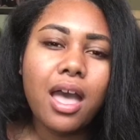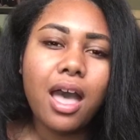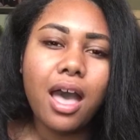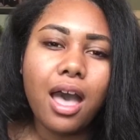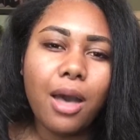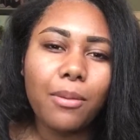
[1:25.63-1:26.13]

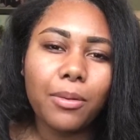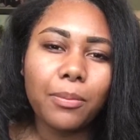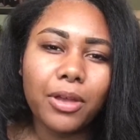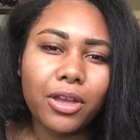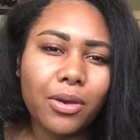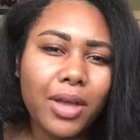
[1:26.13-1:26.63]

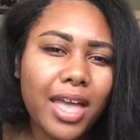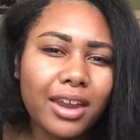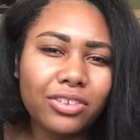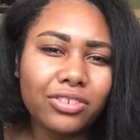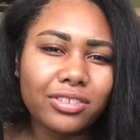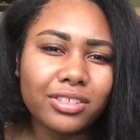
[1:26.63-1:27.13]
But go ahead
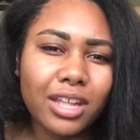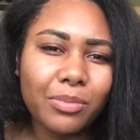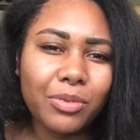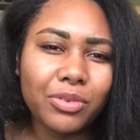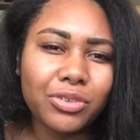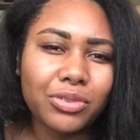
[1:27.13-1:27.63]
and just tell
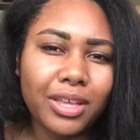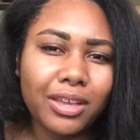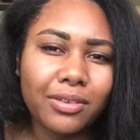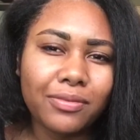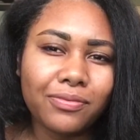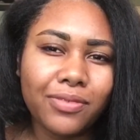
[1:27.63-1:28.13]
me what you think
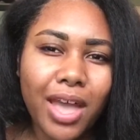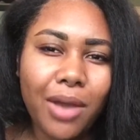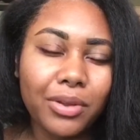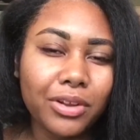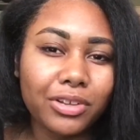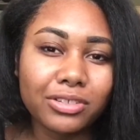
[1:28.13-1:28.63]
of
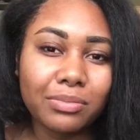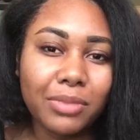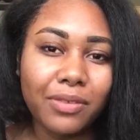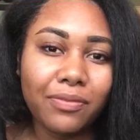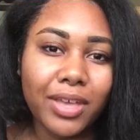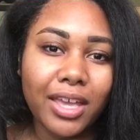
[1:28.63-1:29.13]
how it looks on
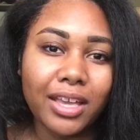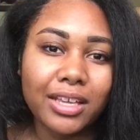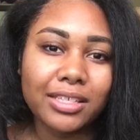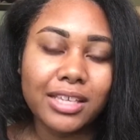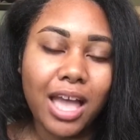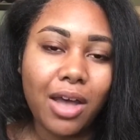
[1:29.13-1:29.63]
my
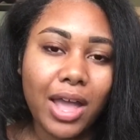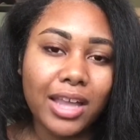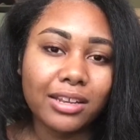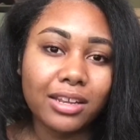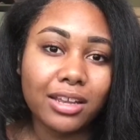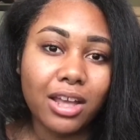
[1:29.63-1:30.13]
face, how
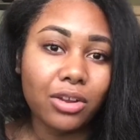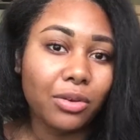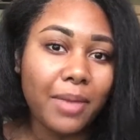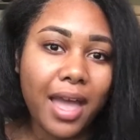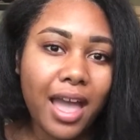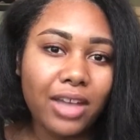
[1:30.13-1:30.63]
I color
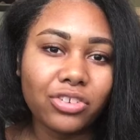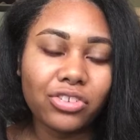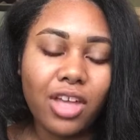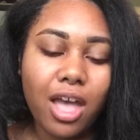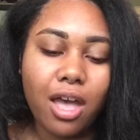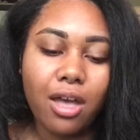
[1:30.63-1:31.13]
matched,
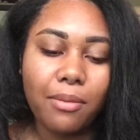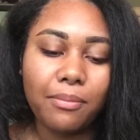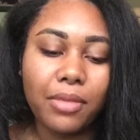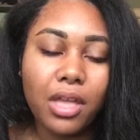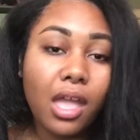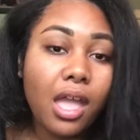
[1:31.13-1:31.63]

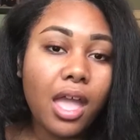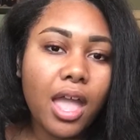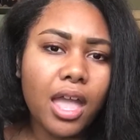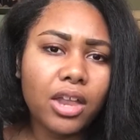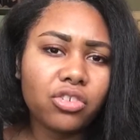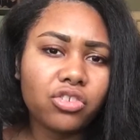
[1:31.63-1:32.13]

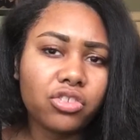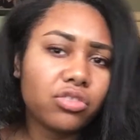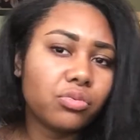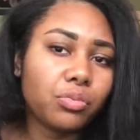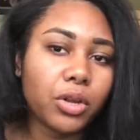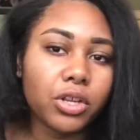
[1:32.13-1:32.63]
and
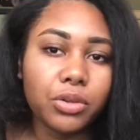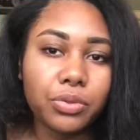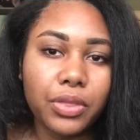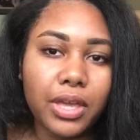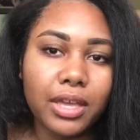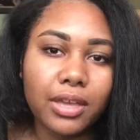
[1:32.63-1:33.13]
just what you
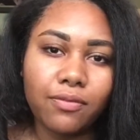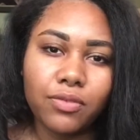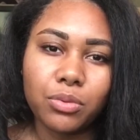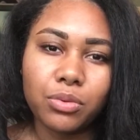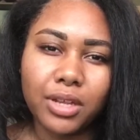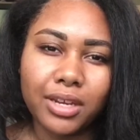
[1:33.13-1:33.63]
think if
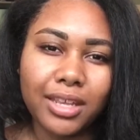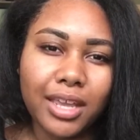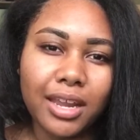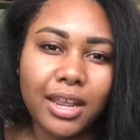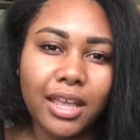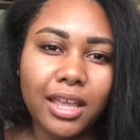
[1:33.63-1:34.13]
you did
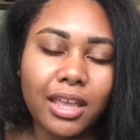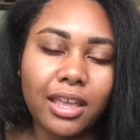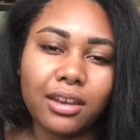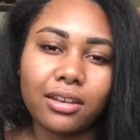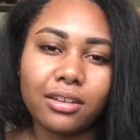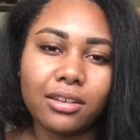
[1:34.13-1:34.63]
get it,
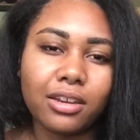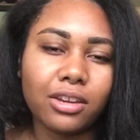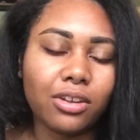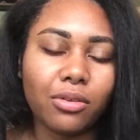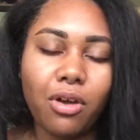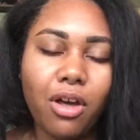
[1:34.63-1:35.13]
and you
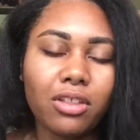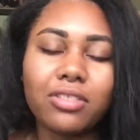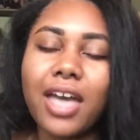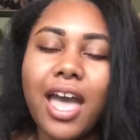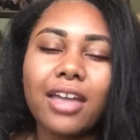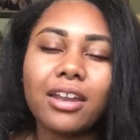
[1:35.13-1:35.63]
know, all of
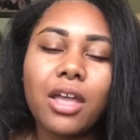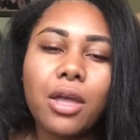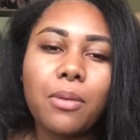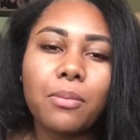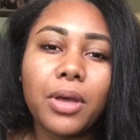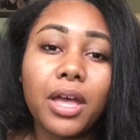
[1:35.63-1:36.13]
that.
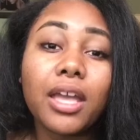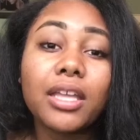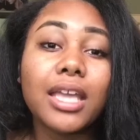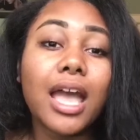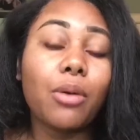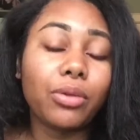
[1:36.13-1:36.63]
But
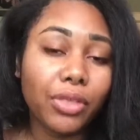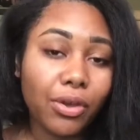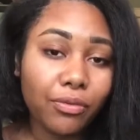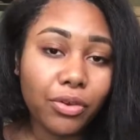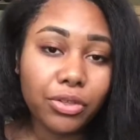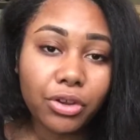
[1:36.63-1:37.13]
yeah,
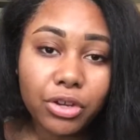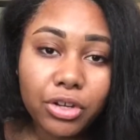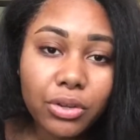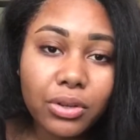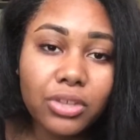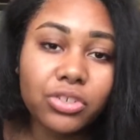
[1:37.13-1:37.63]
without further
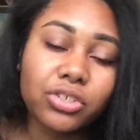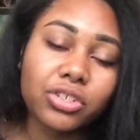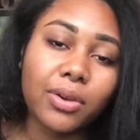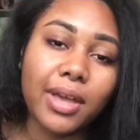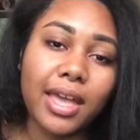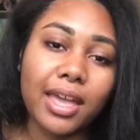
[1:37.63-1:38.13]
ado, let's just
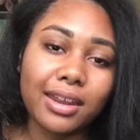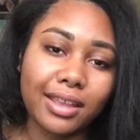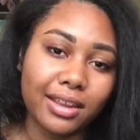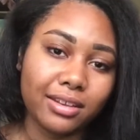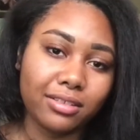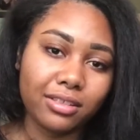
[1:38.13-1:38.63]
go ahead and
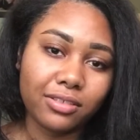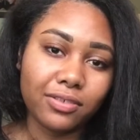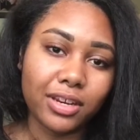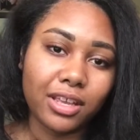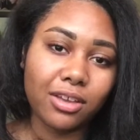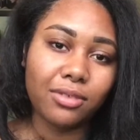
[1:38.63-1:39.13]
get into this
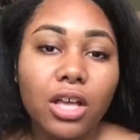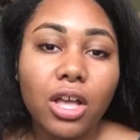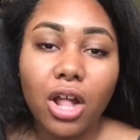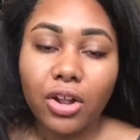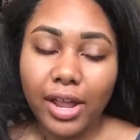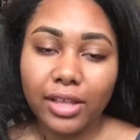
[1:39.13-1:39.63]
video.
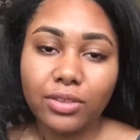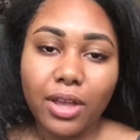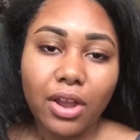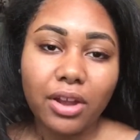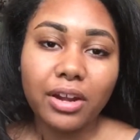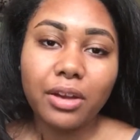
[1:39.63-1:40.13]
Alright, so
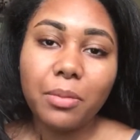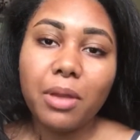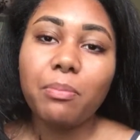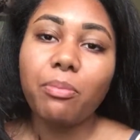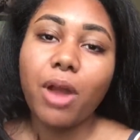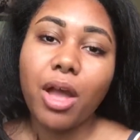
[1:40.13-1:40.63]
I already did
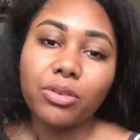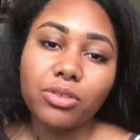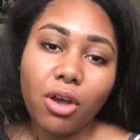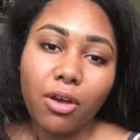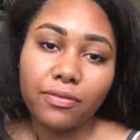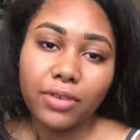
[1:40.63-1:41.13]
my brows
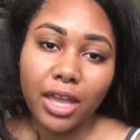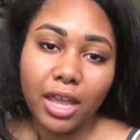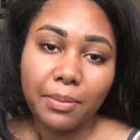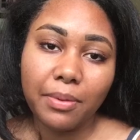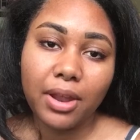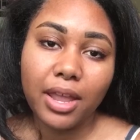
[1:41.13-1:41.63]
off
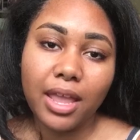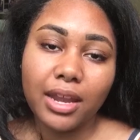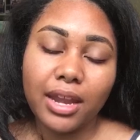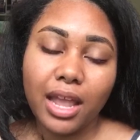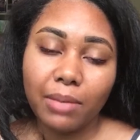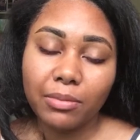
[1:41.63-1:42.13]
camera,
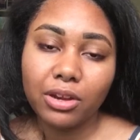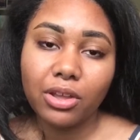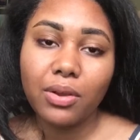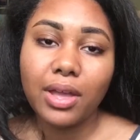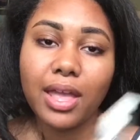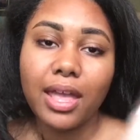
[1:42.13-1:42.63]
and now I'm going to
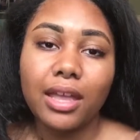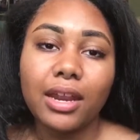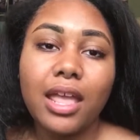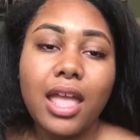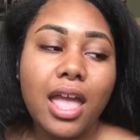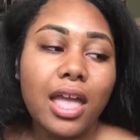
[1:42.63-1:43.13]
go
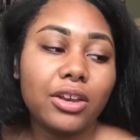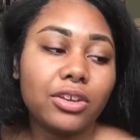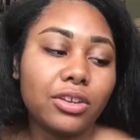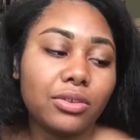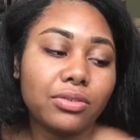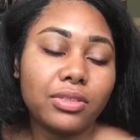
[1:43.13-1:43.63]
ahead and
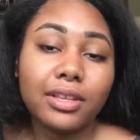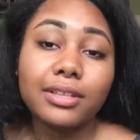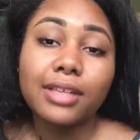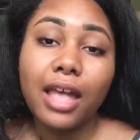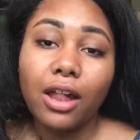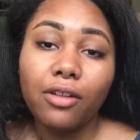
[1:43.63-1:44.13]
use
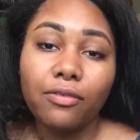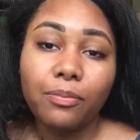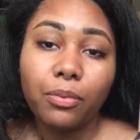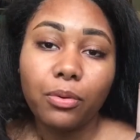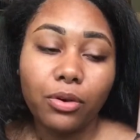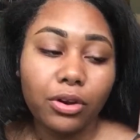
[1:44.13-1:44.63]
this e.l.f.
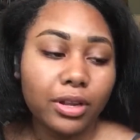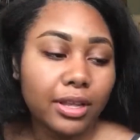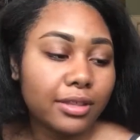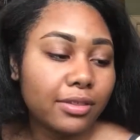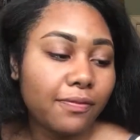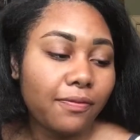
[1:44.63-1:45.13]

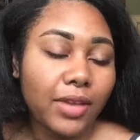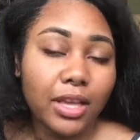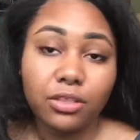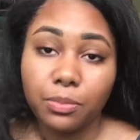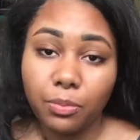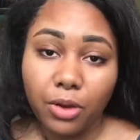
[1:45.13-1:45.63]
Poreless
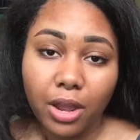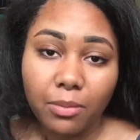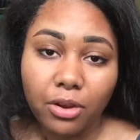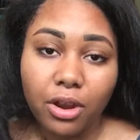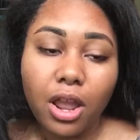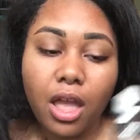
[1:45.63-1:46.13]
Face
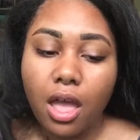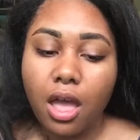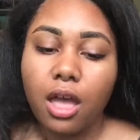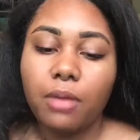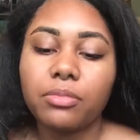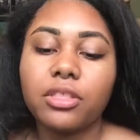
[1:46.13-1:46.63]
Primer.
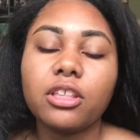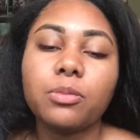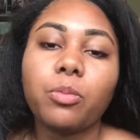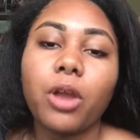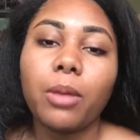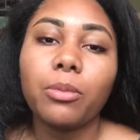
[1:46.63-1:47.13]
This
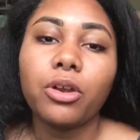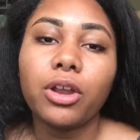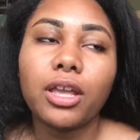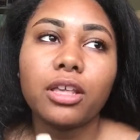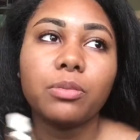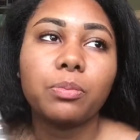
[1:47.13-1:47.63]
primer
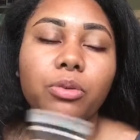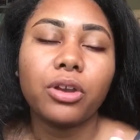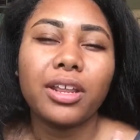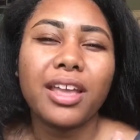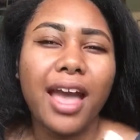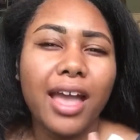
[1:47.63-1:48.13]
is
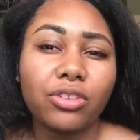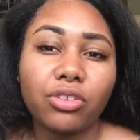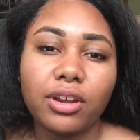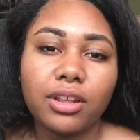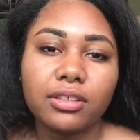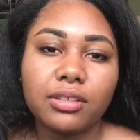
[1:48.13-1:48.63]
pretty
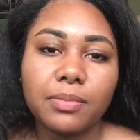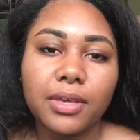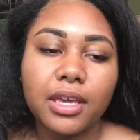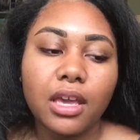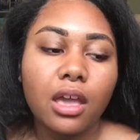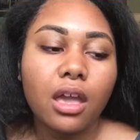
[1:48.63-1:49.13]
hydrating to
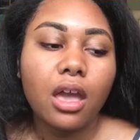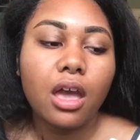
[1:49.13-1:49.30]
me.